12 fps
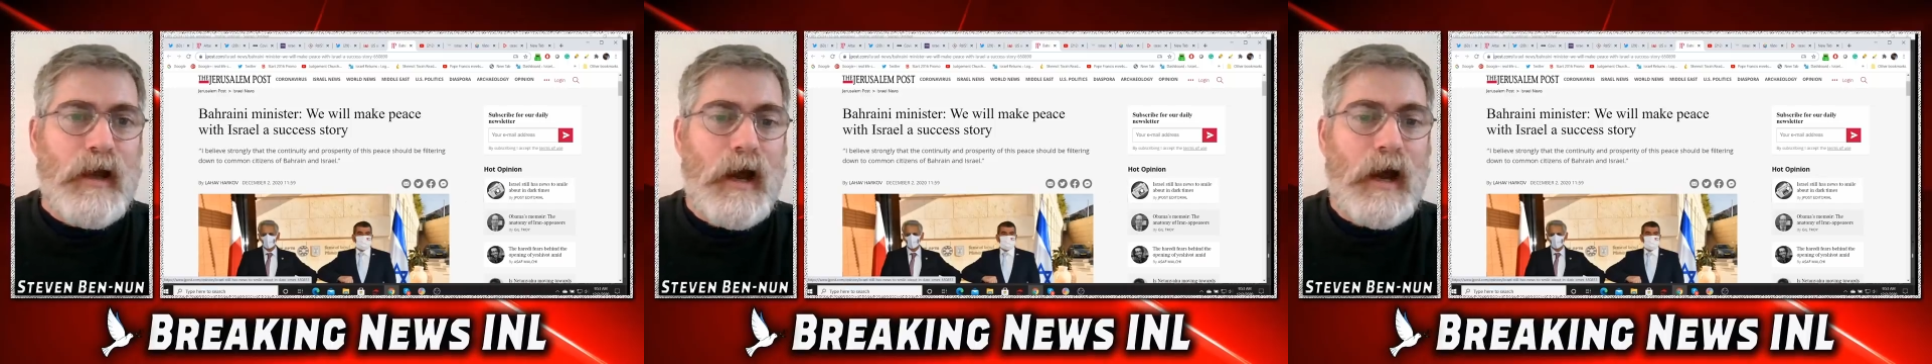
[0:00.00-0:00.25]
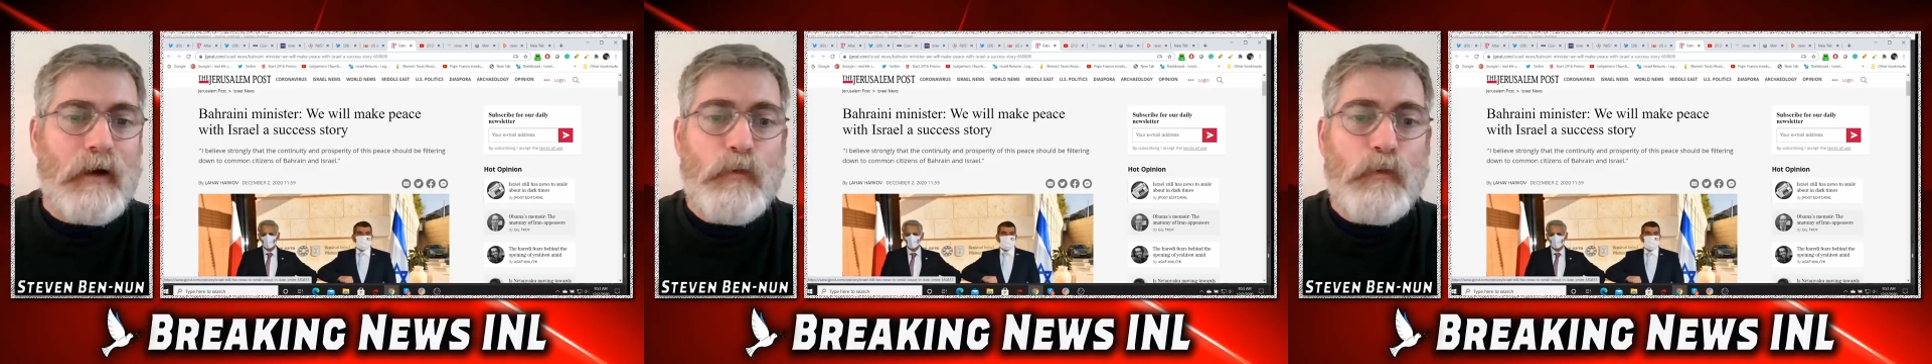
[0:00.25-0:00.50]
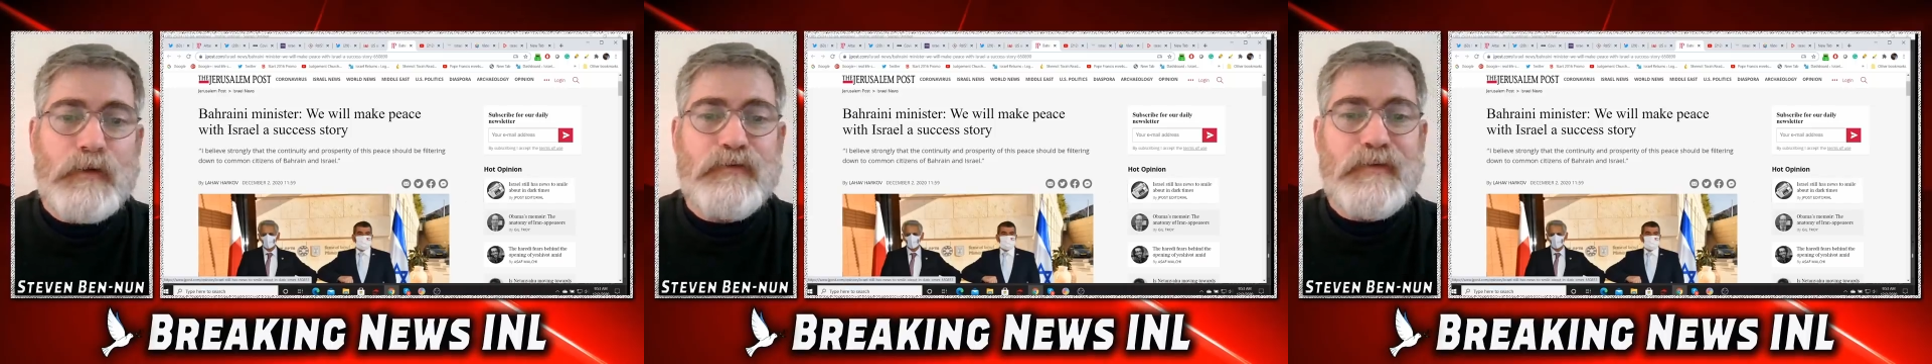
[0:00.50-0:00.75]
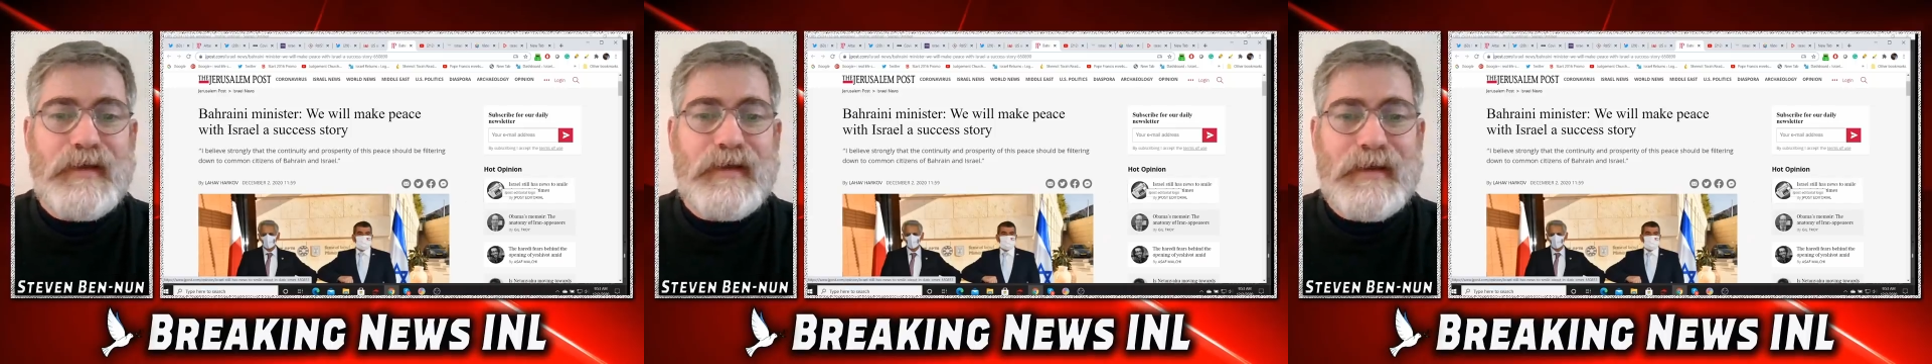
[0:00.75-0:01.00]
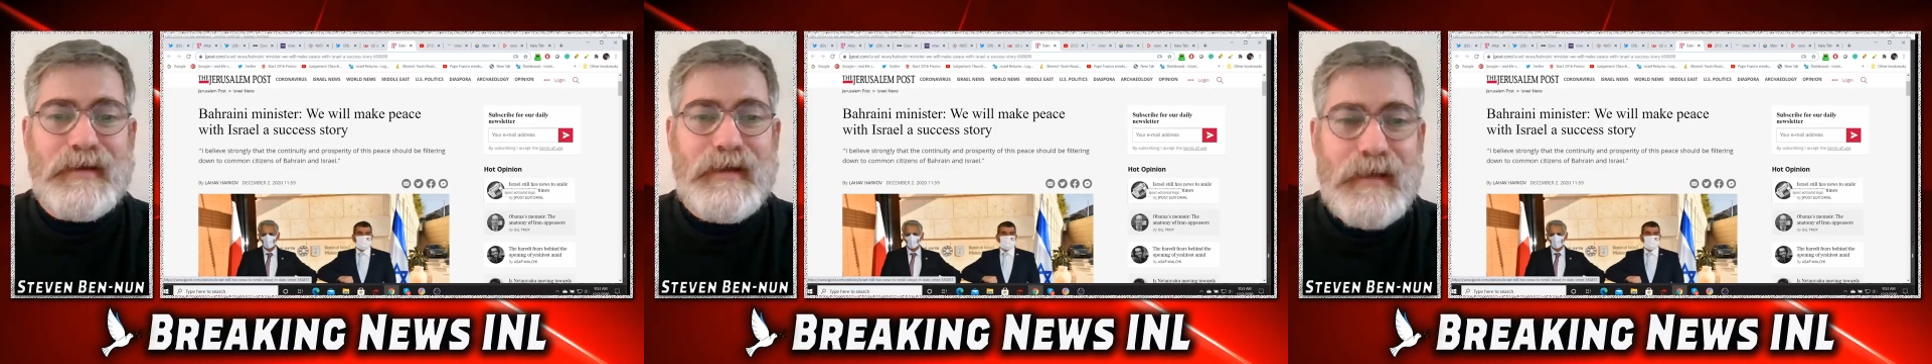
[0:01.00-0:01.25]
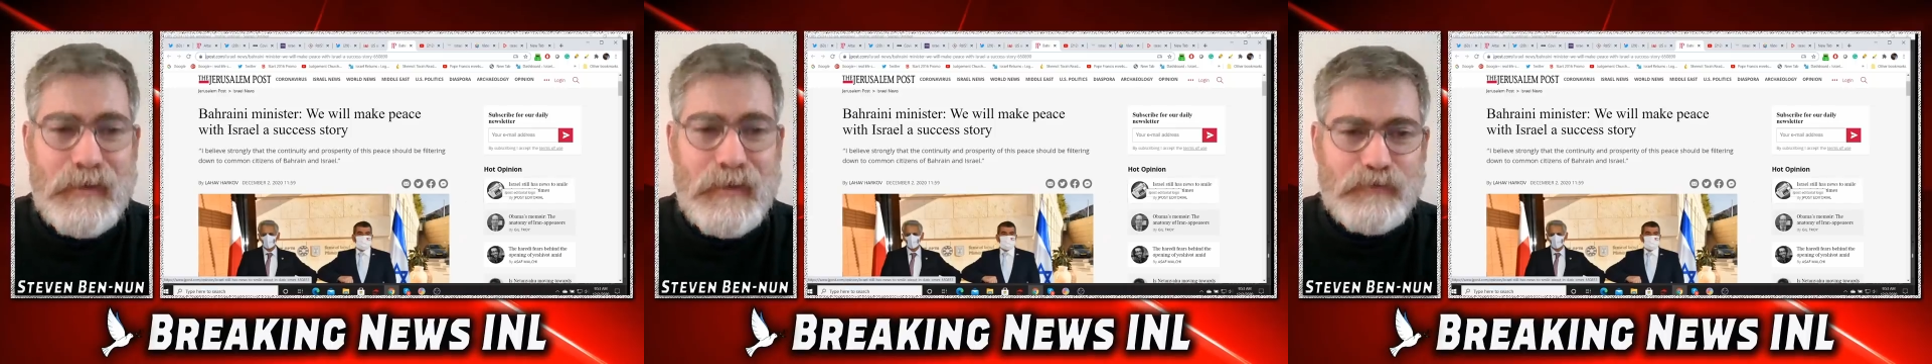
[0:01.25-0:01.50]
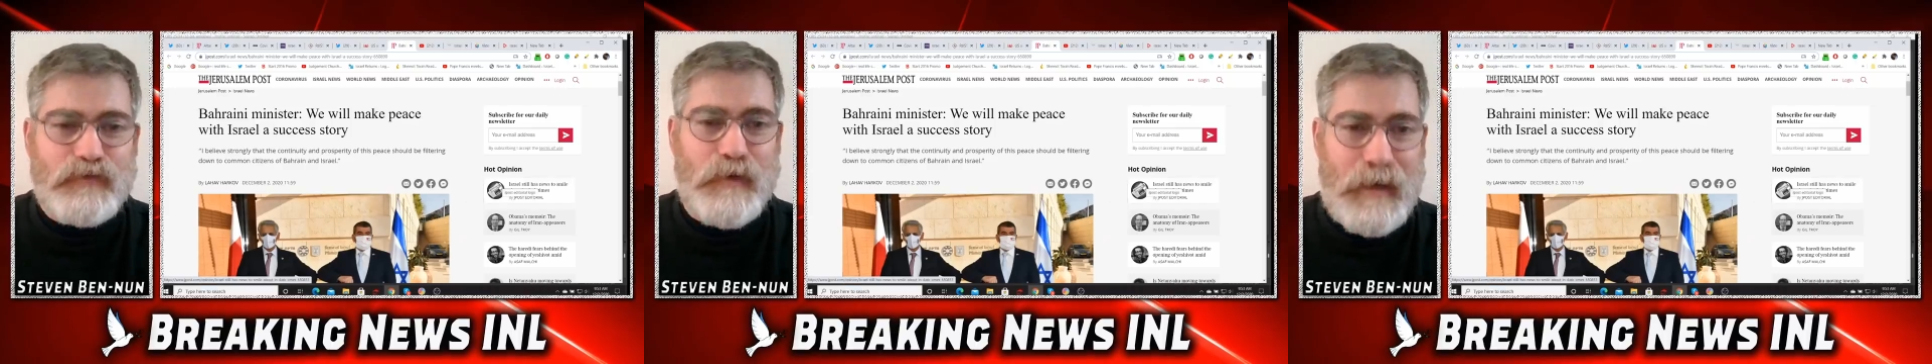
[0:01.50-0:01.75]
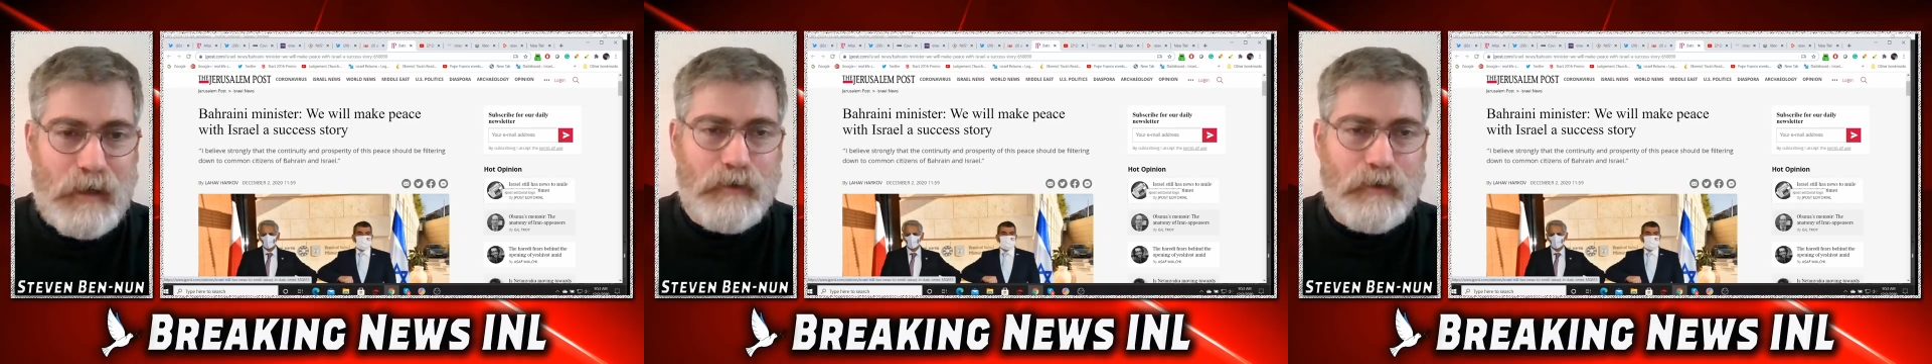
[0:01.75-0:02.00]
uh, was in
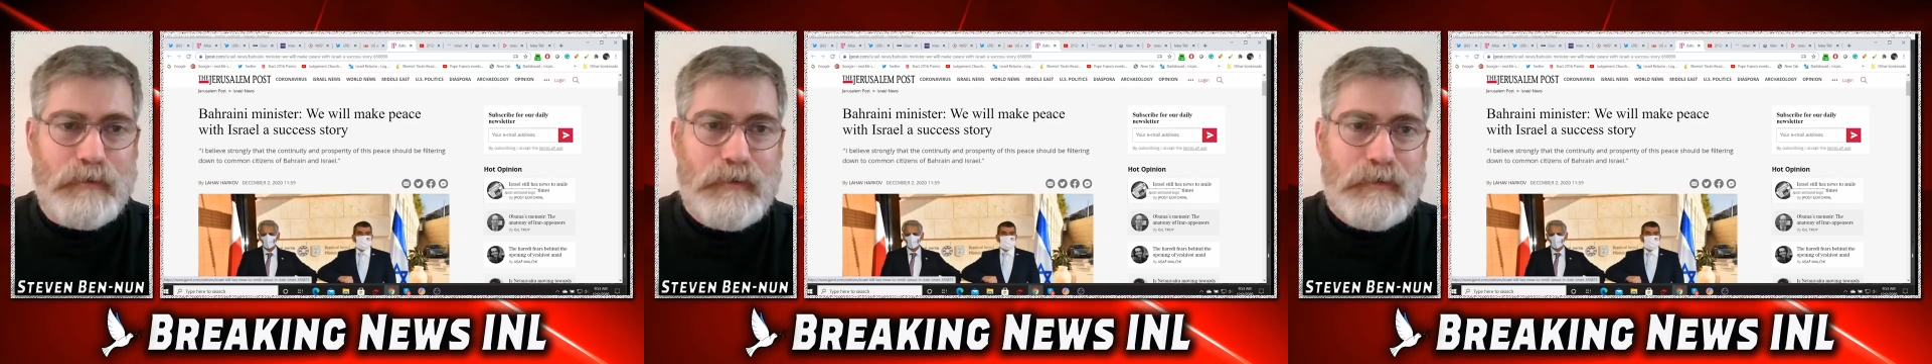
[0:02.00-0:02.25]
Israel.